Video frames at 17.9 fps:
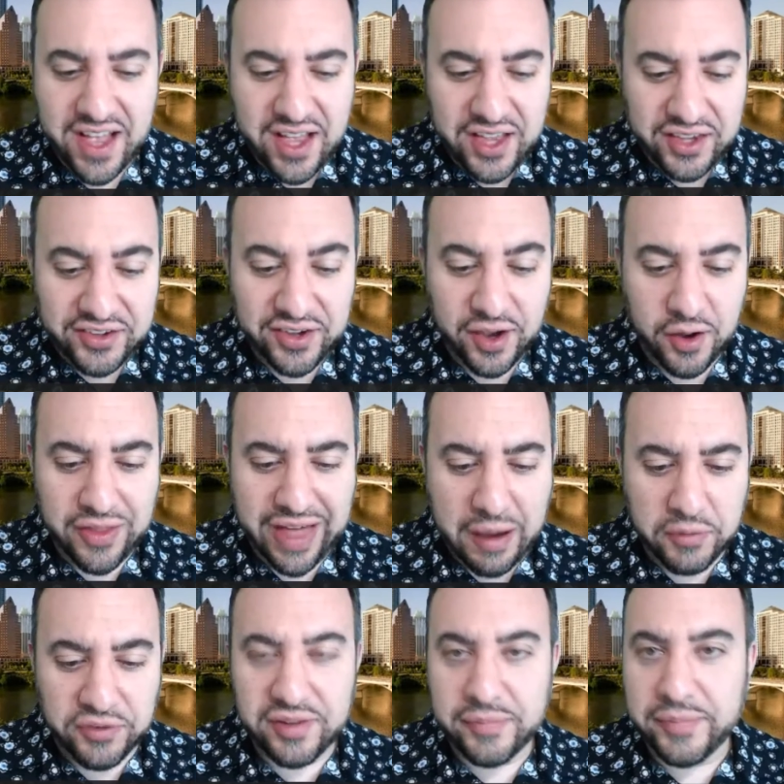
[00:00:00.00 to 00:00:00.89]
So that
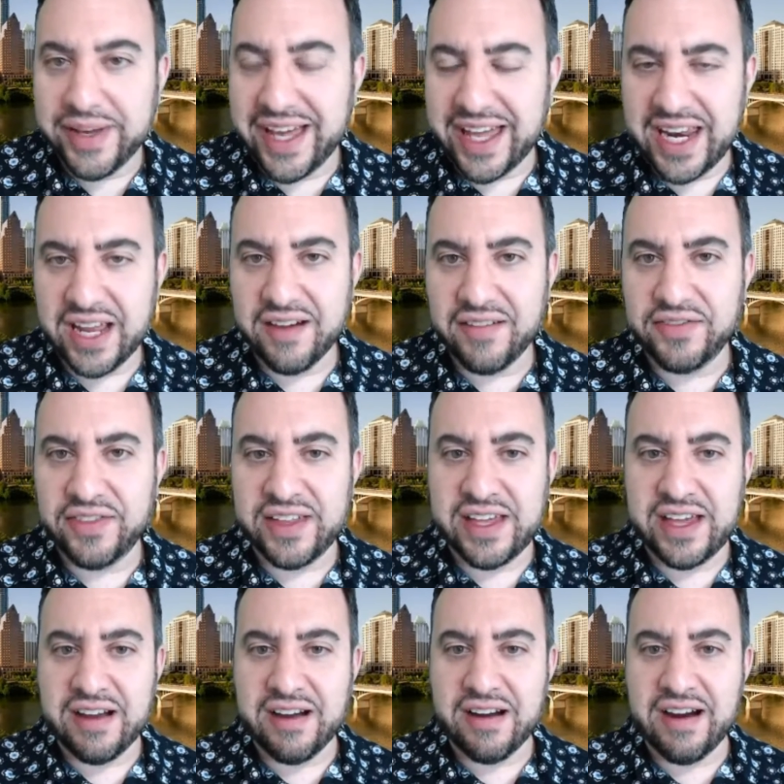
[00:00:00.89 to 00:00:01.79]
was the beginning of the
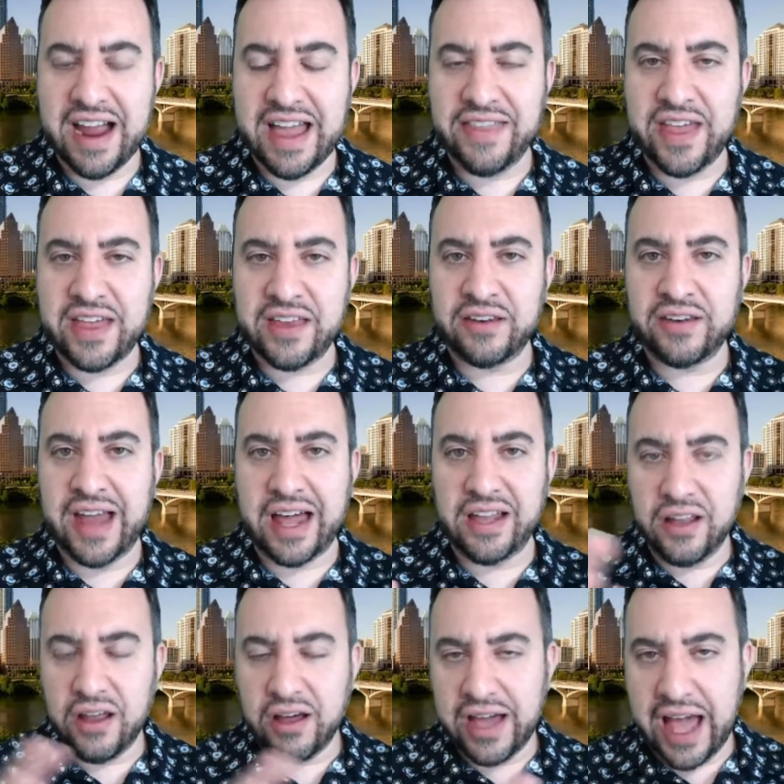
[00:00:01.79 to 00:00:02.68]
year, and then not
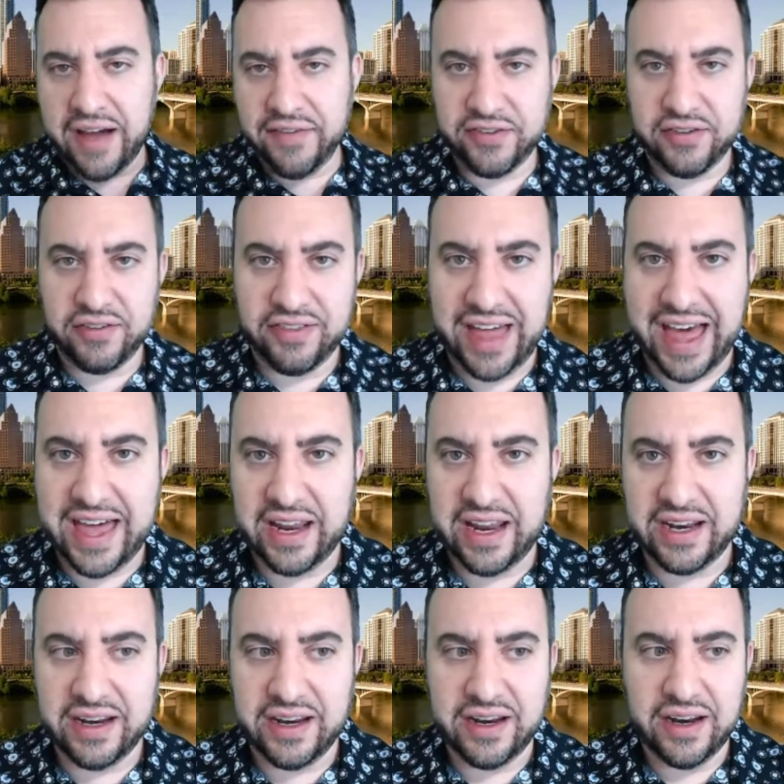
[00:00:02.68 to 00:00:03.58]
long after that,
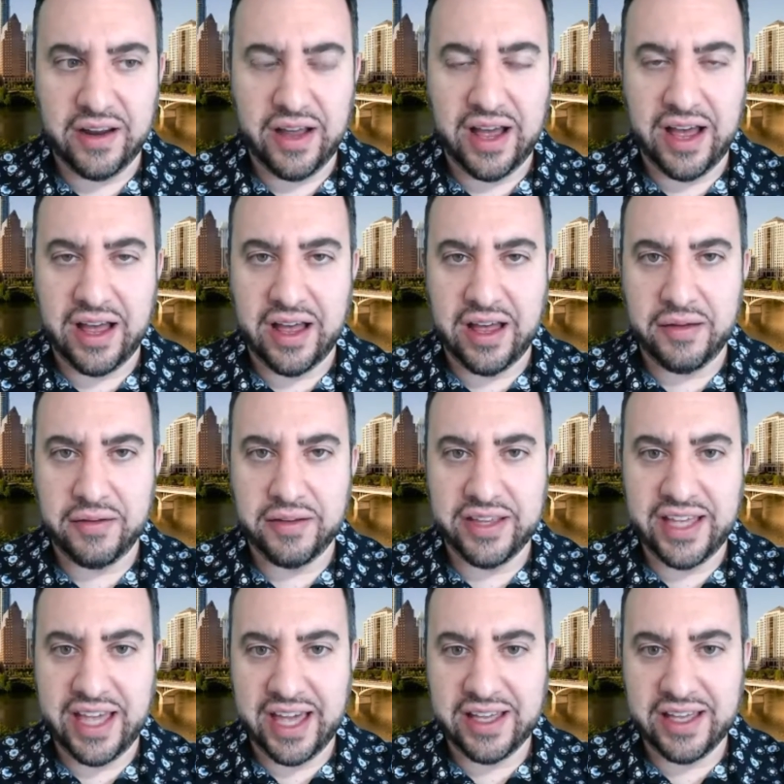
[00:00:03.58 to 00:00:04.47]
the
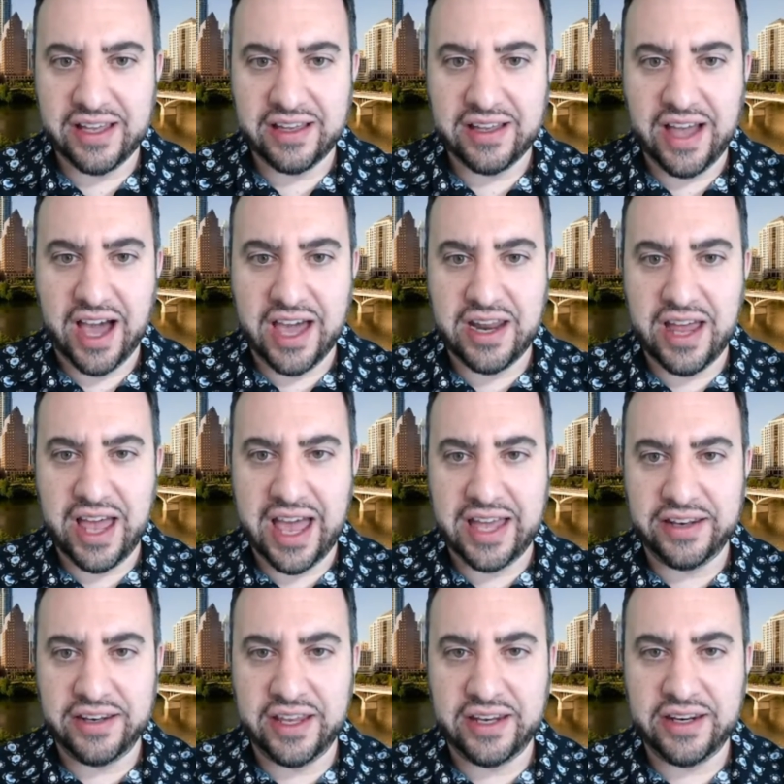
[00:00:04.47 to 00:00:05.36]
gig kind of
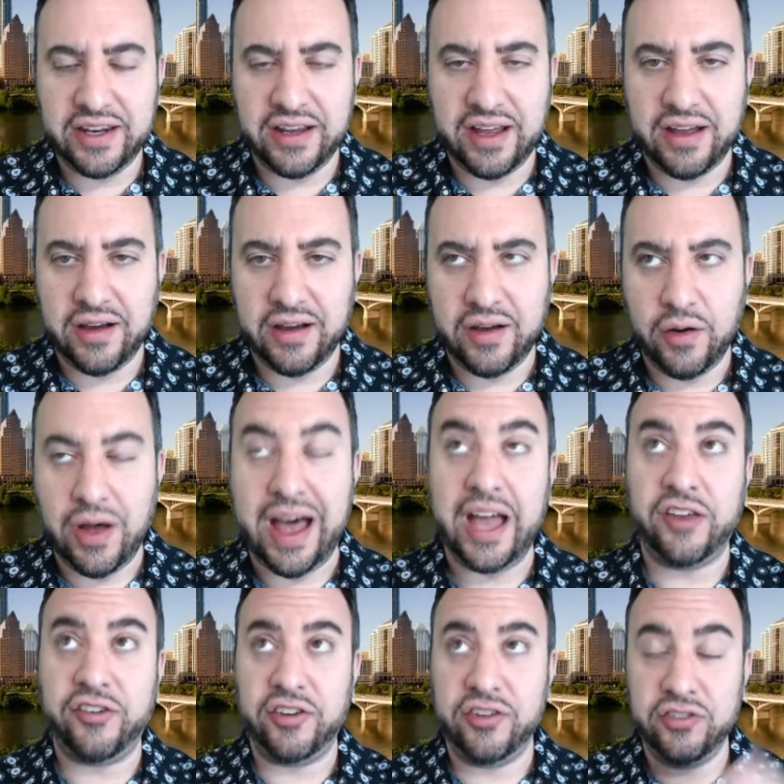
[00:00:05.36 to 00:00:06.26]
ended. Well,
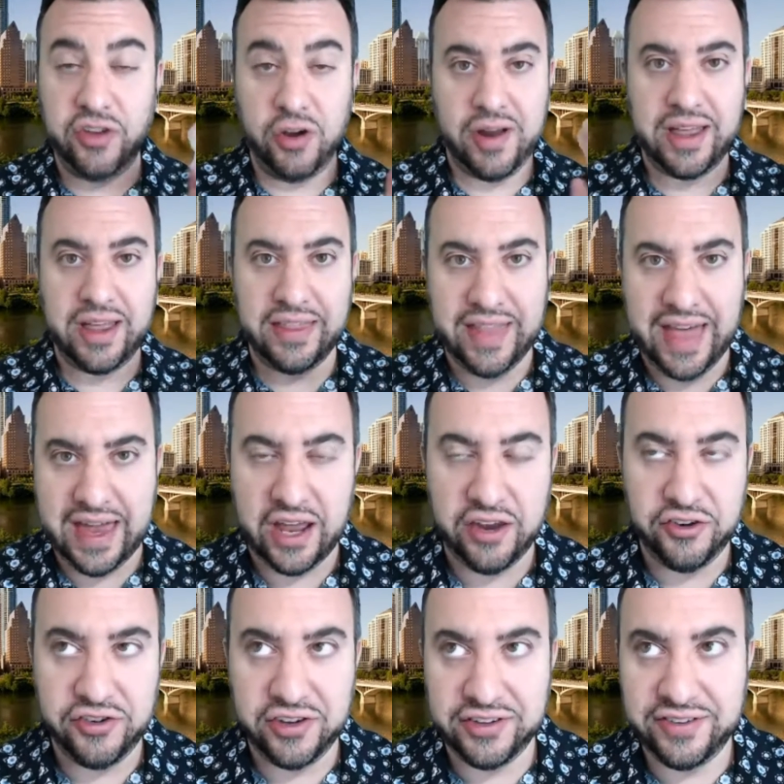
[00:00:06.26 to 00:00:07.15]
actually, during that, I
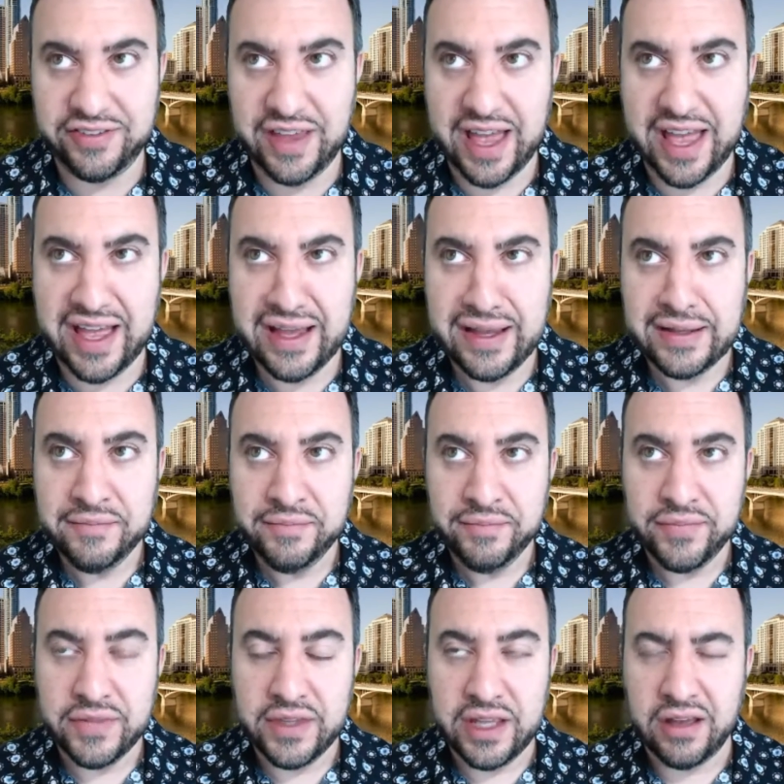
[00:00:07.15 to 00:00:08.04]
should say,
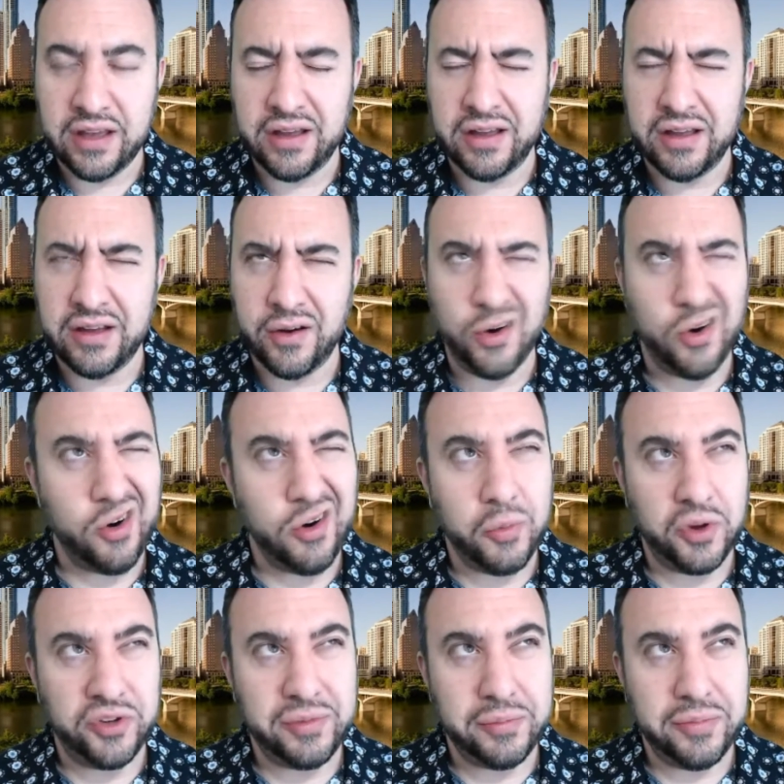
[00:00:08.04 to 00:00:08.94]
or
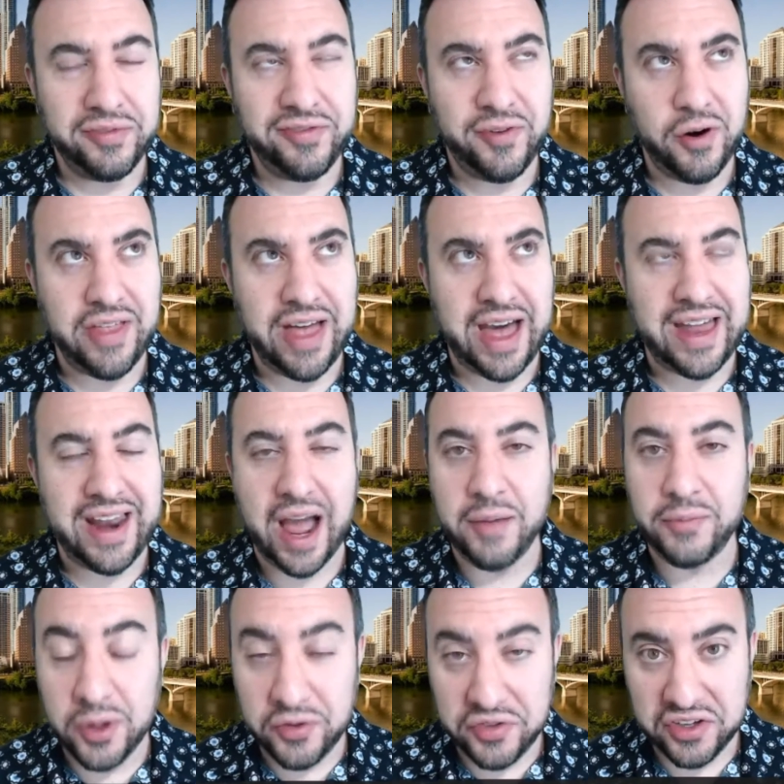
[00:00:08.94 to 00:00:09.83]
was it before that?
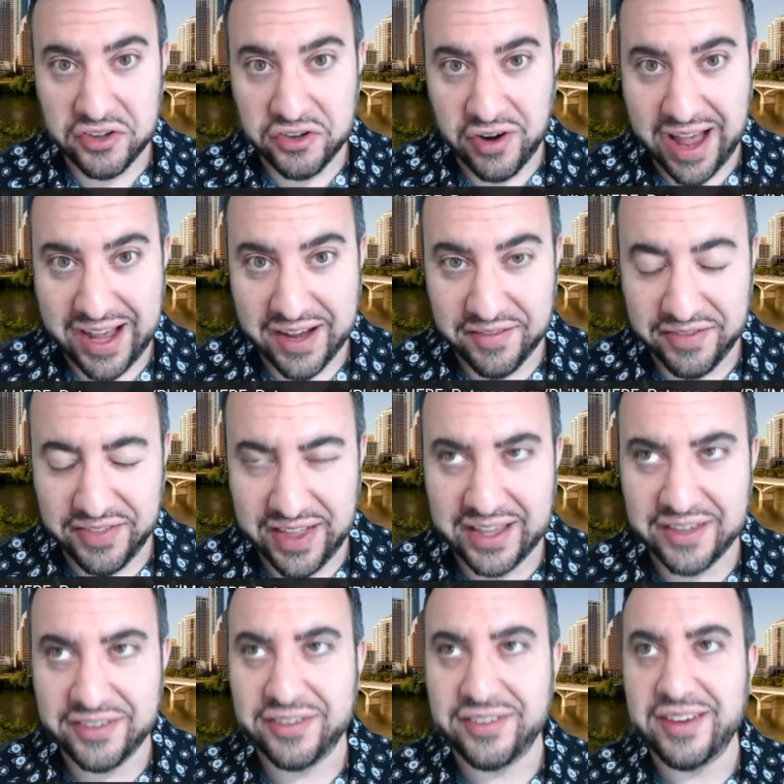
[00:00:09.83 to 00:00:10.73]
I'm losing track of
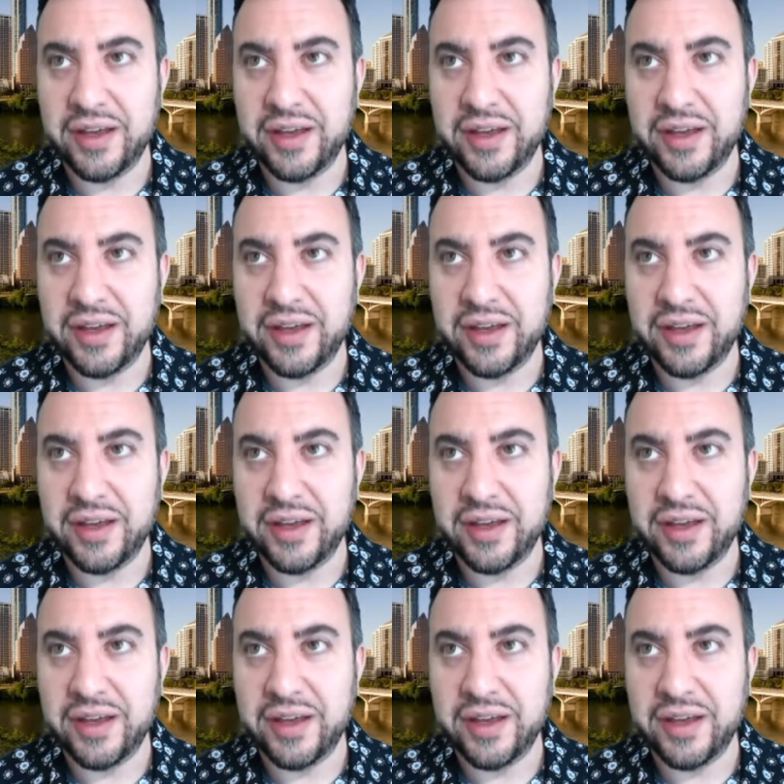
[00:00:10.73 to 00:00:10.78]
things.